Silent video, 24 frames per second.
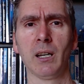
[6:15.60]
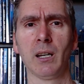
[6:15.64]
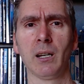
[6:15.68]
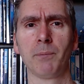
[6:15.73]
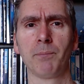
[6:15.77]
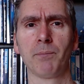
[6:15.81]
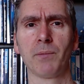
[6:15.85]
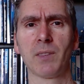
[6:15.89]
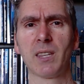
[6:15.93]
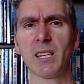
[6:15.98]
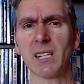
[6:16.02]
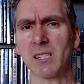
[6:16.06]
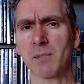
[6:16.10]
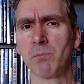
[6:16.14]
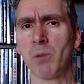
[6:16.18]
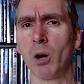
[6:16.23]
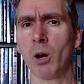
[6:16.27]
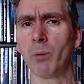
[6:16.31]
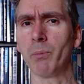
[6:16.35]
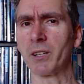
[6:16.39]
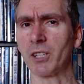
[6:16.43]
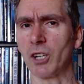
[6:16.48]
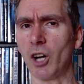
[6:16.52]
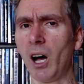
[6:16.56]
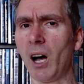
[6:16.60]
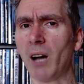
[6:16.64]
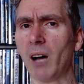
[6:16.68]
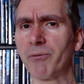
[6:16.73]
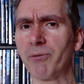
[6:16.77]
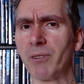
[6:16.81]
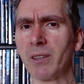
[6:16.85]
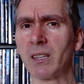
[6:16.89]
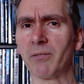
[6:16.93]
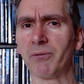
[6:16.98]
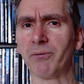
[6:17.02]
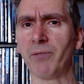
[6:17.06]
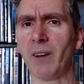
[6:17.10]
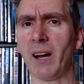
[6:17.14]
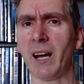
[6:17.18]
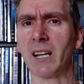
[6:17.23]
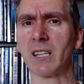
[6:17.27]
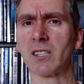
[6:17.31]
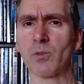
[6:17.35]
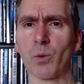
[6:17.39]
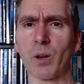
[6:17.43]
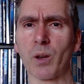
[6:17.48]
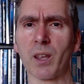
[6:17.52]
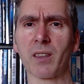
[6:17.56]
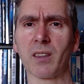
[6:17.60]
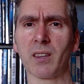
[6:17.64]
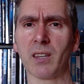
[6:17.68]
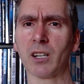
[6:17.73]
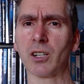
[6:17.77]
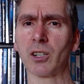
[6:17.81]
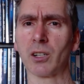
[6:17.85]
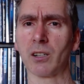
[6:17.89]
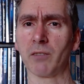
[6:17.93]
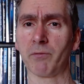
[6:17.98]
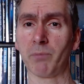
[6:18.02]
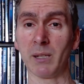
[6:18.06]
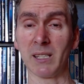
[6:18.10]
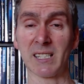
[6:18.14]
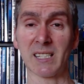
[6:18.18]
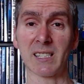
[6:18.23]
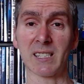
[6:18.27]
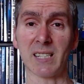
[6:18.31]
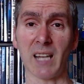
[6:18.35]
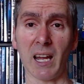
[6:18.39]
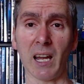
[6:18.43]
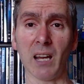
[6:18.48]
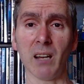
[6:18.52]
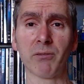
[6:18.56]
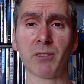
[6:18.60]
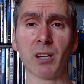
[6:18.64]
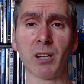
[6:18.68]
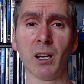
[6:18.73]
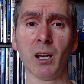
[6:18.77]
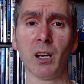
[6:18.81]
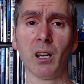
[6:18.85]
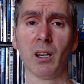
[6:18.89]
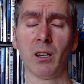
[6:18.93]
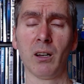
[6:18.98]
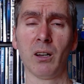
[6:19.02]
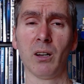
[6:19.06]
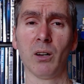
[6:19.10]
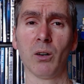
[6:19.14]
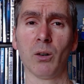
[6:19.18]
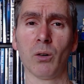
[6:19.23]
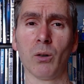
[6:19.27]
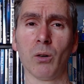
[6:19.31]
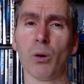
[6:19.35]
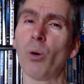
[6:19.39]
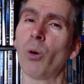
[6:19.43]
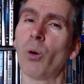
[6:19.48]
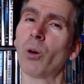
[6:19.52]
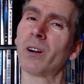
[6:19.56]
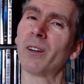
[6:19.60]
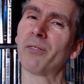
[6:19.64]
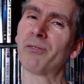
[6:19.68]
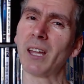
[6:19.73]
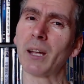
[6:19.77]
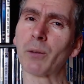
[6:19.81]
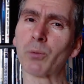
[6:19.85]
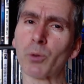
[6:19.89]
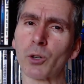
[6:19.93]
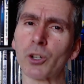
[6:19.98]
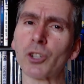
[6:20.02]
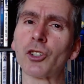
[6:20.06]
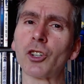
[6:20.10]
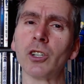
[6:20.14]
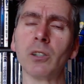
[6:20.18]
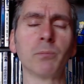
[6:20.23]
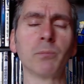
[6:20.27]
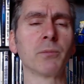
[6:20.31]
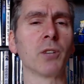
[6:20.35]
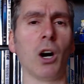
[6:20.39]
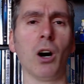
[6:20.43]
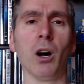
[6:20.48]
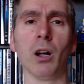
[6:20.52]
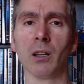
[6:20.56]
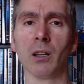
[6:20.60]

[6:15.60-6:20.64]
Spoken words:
This moment often defines whether they could have been saved or if they were doomed all